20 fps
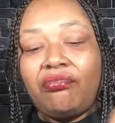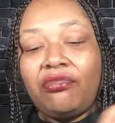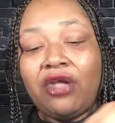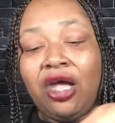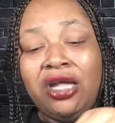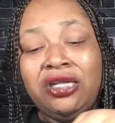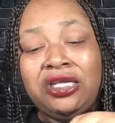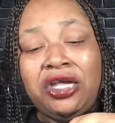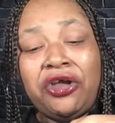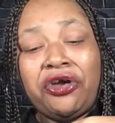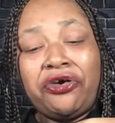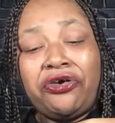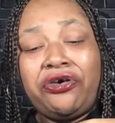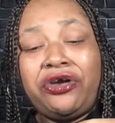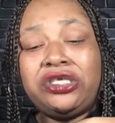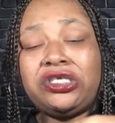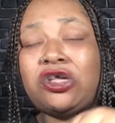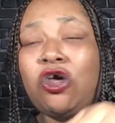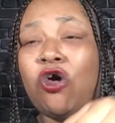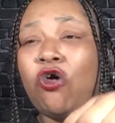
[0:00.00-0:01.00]
They say
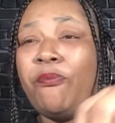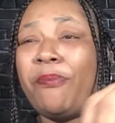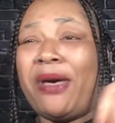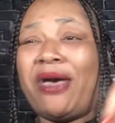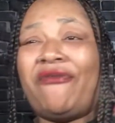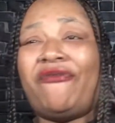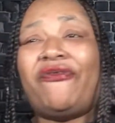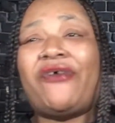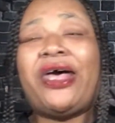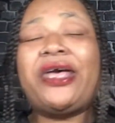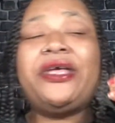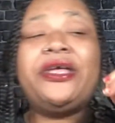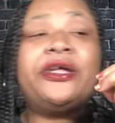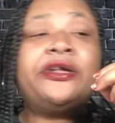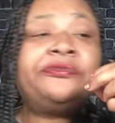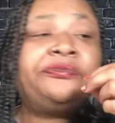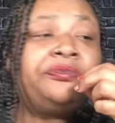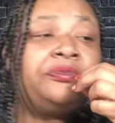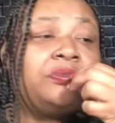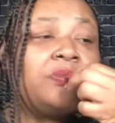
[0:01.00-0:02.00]
Aries cope by fighting.
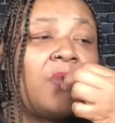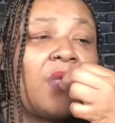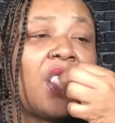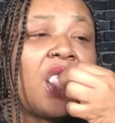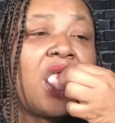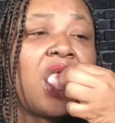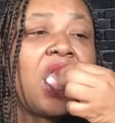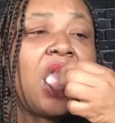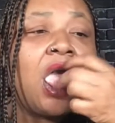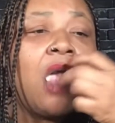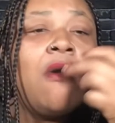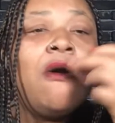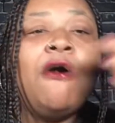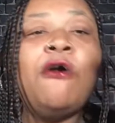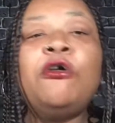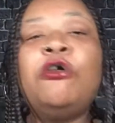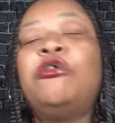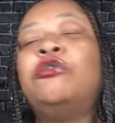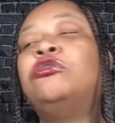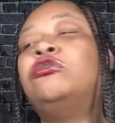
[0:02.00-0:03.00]

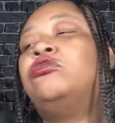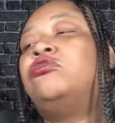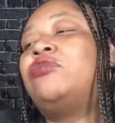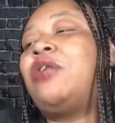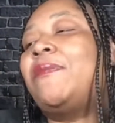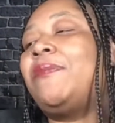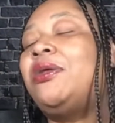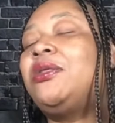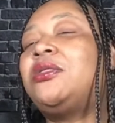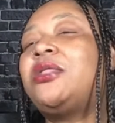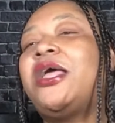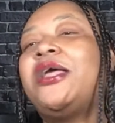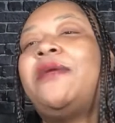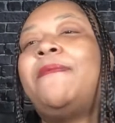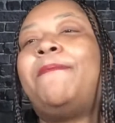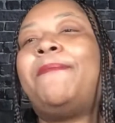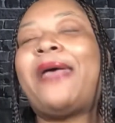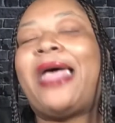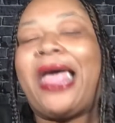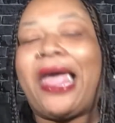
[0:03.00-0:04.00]
Let me think
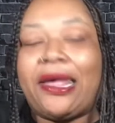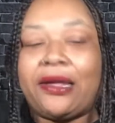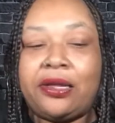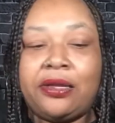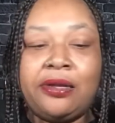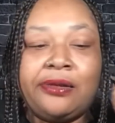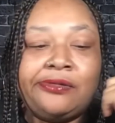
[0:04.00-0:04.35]
back.